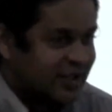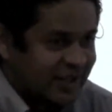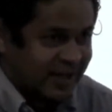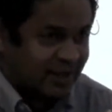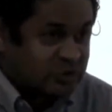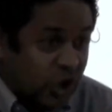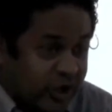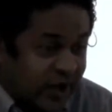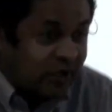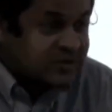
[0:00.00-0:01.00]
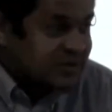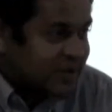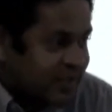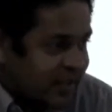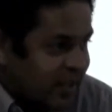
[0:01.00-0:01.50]
Let them talk it out,
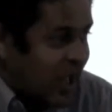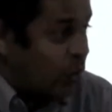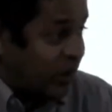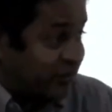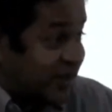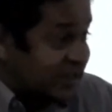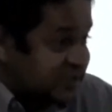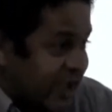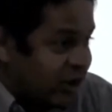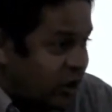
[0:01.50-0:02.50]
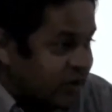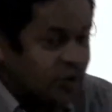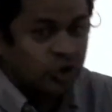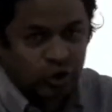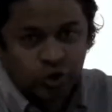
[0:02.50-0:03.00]
and whatever they decide
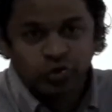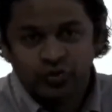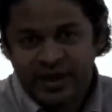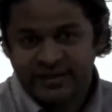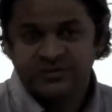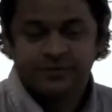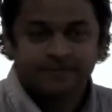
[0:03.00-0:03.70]
on, you do that.